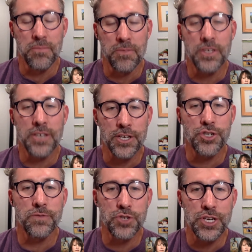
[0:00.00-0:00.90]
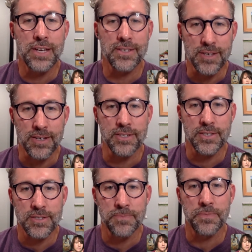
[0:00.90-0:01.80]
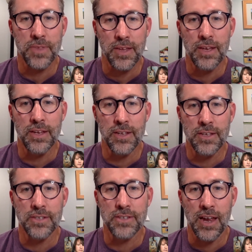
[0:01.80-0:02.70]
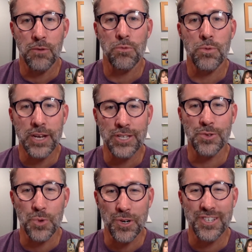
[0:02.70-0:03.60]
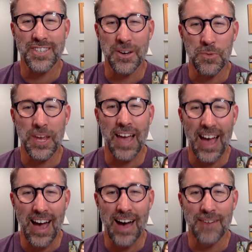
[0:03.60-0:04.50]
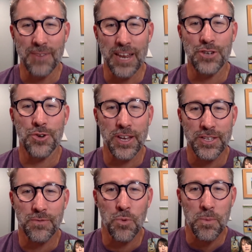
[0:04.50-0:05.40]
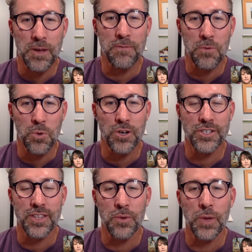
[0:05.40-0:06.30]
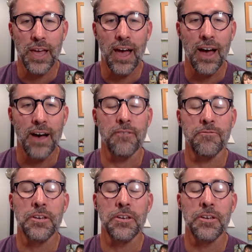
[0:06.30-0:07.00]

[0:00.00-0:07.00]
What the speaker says: the touch of Jesus is a resource that we have and a transforming force that we have.